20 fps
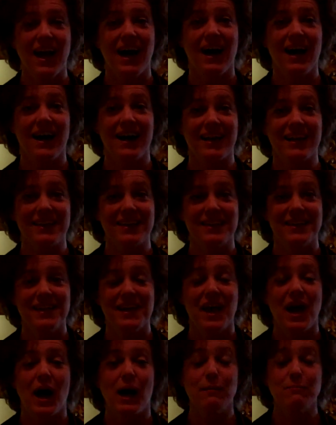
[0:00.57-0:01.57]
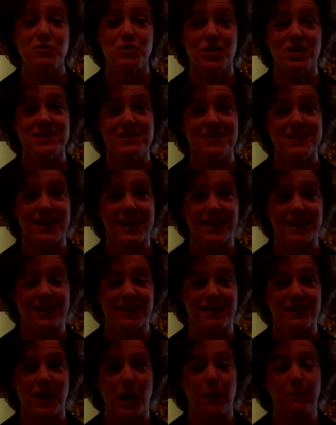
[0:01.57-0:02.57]
Hi, I'm Tracy
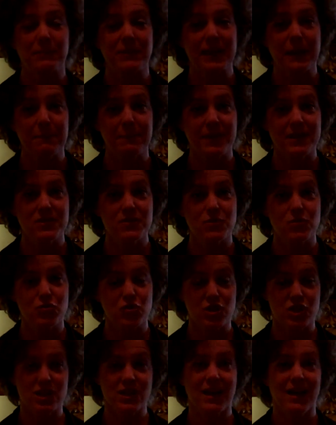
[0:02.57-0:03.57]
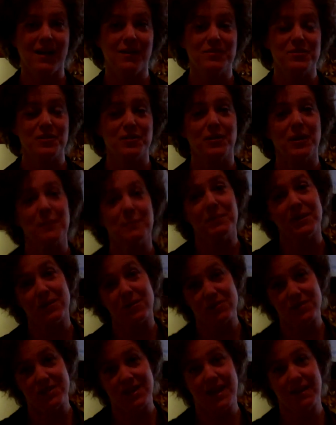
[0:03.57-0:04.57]
Aiken, a plant-based nutrition counselor in
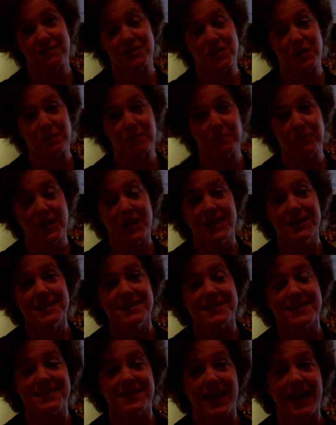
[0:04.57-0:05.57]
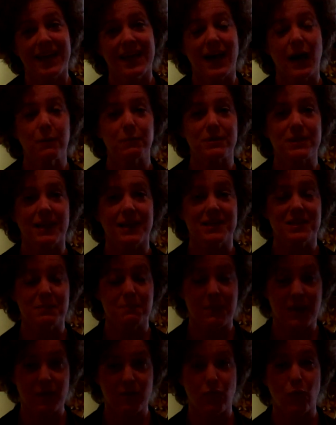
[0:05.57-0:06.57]
Peters Township. Today I would like to
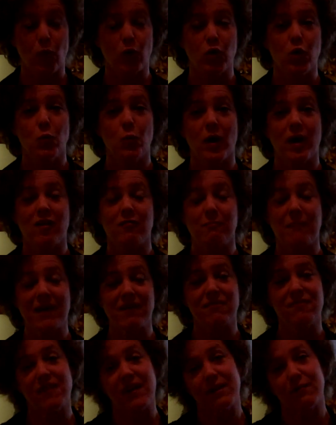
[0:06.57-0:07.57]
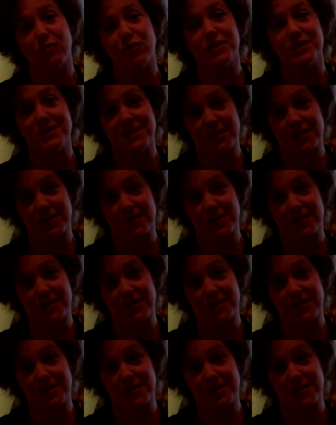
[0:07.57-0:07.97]
make for you one of my favorite